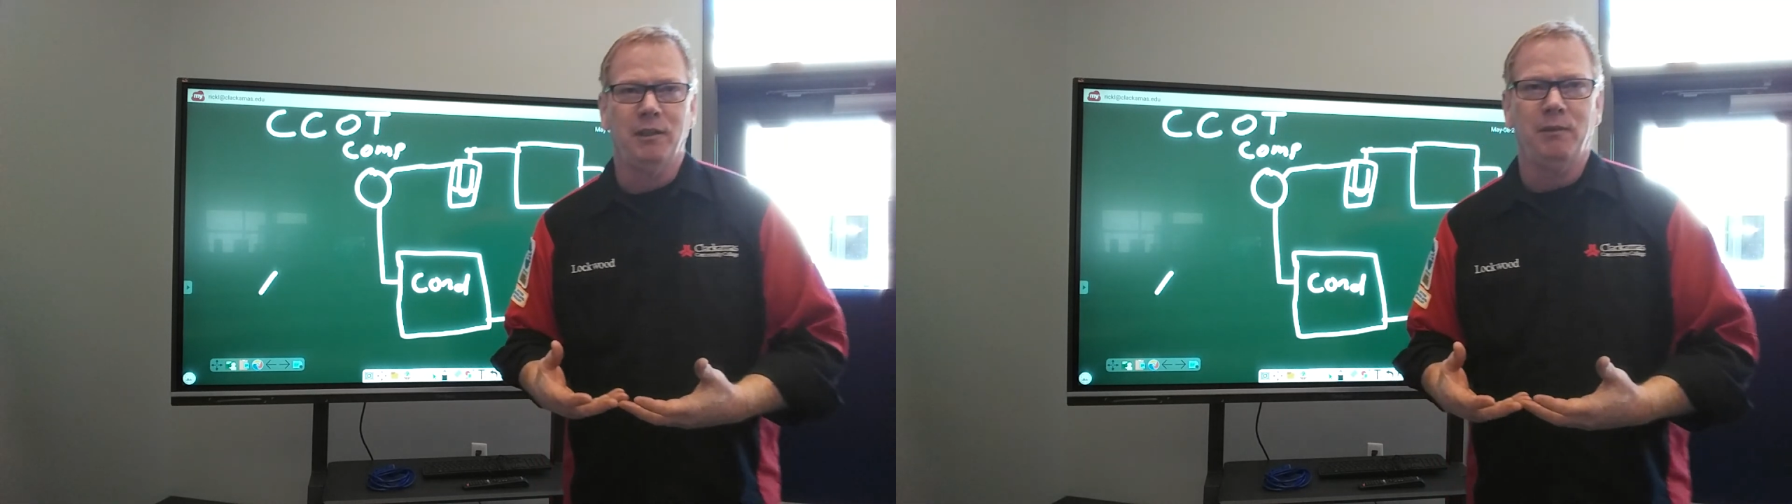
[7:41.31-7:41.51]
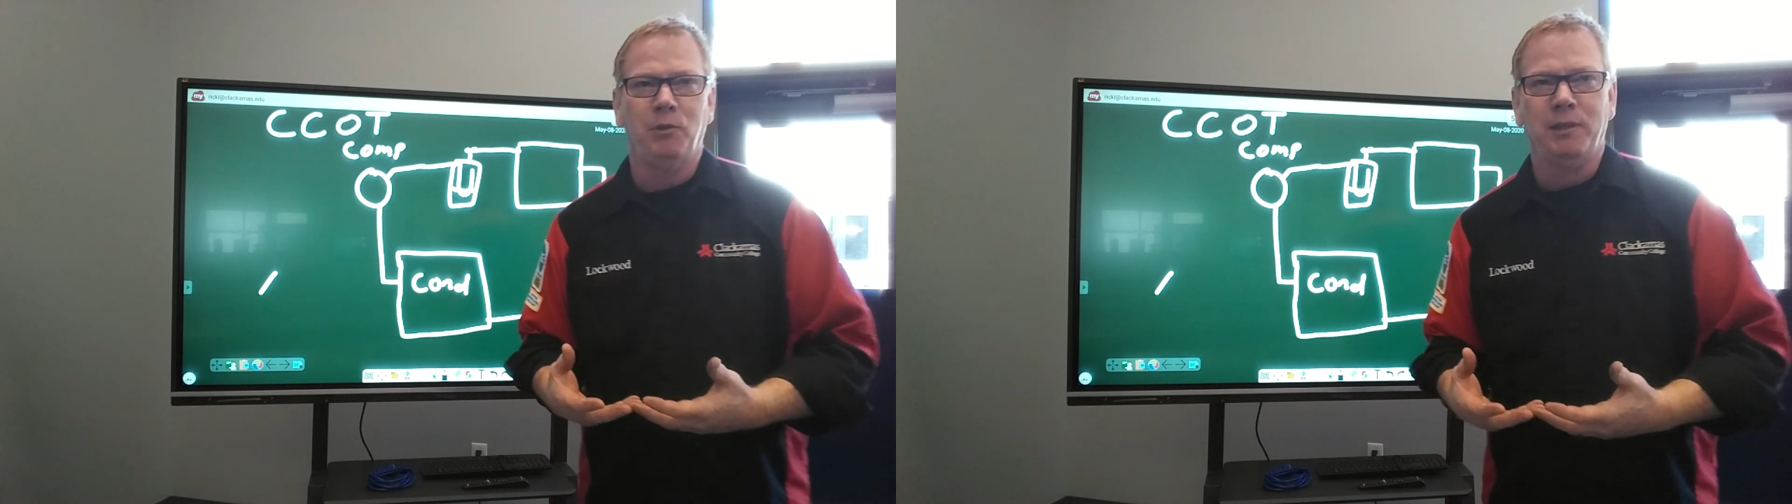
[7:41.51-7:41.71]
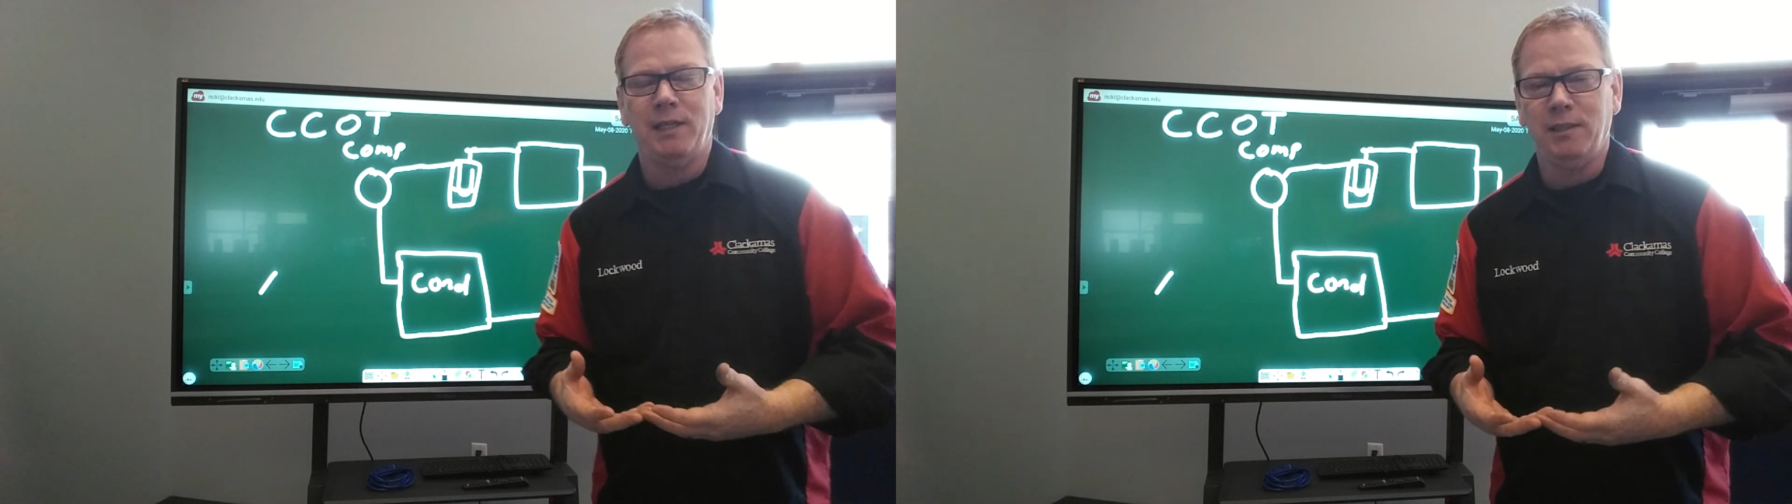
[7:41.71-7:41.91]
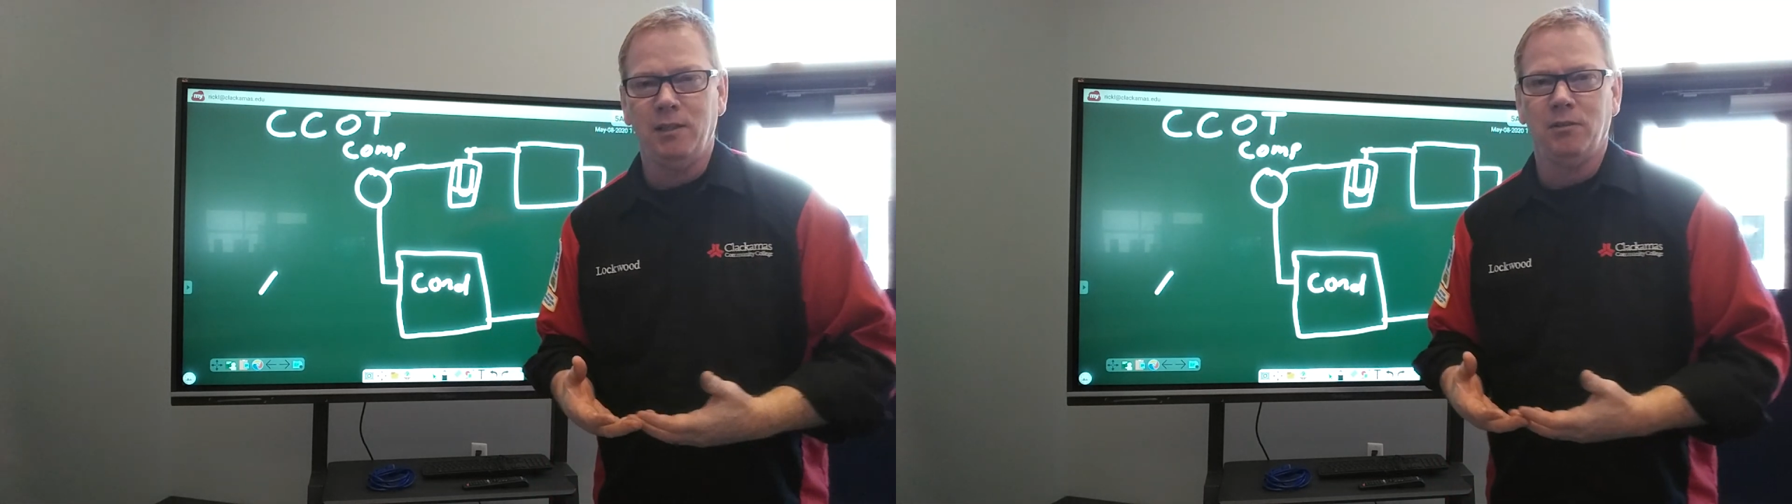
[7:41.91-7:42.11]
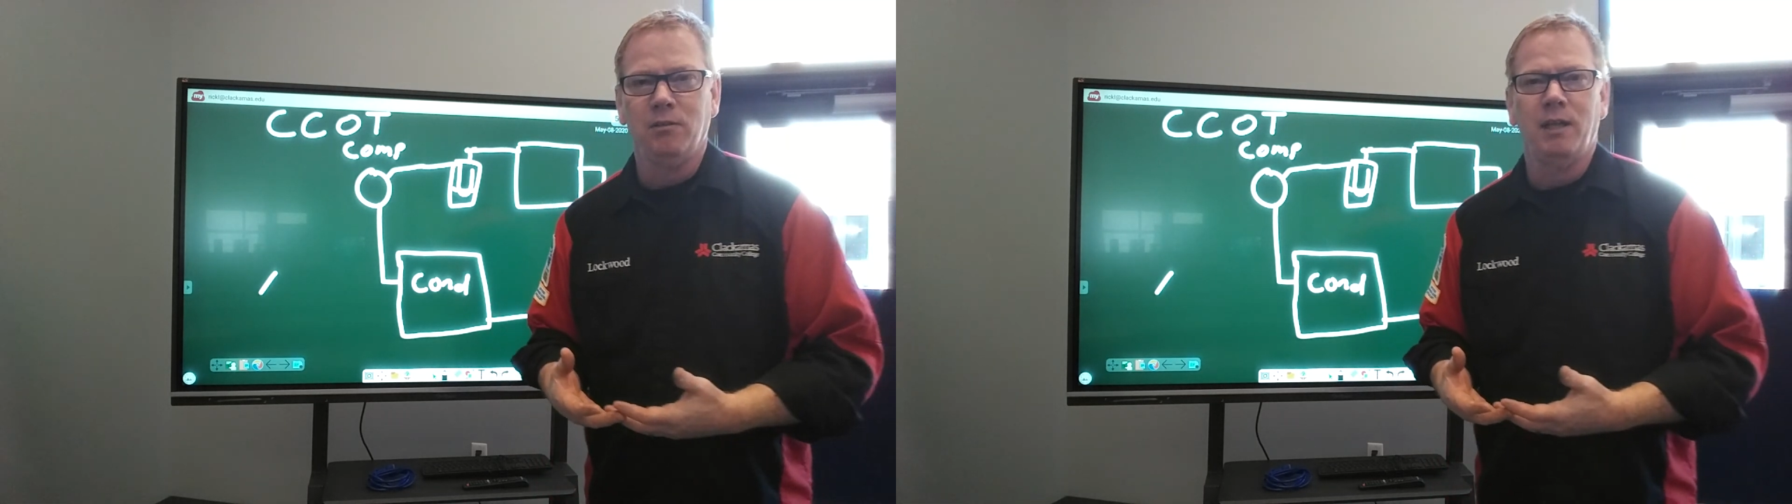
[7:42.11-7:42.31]
and what that
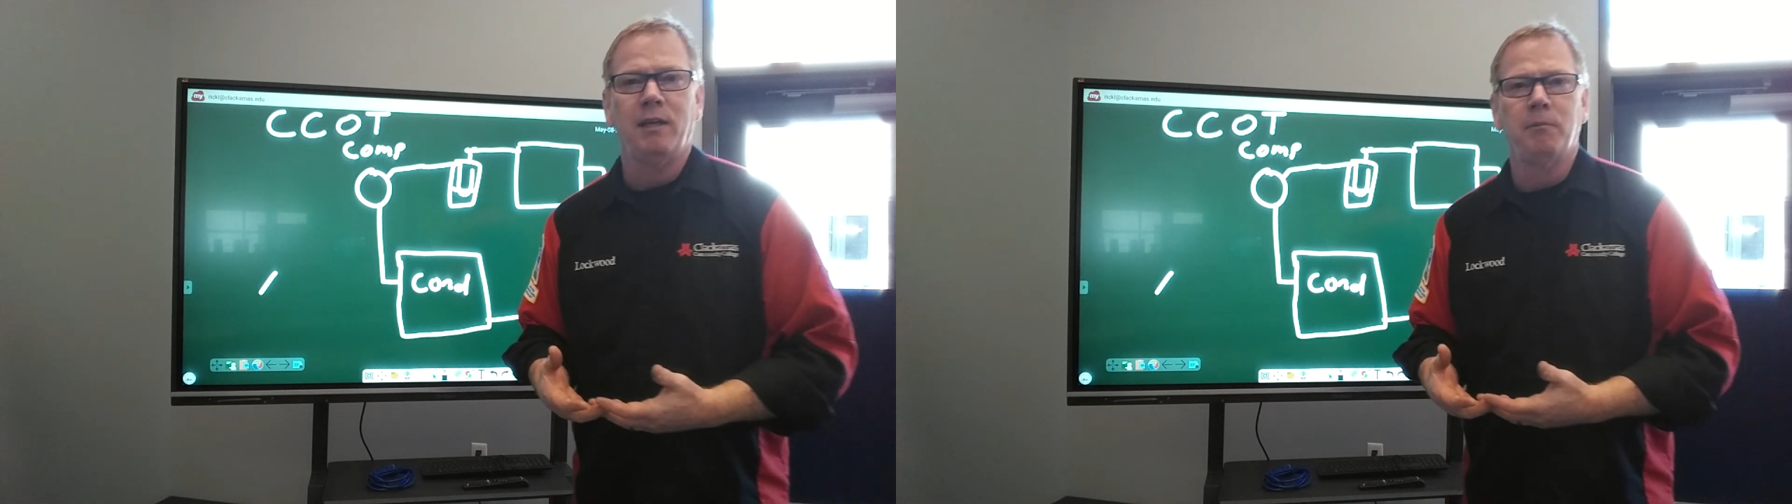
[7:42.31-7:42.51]
does is that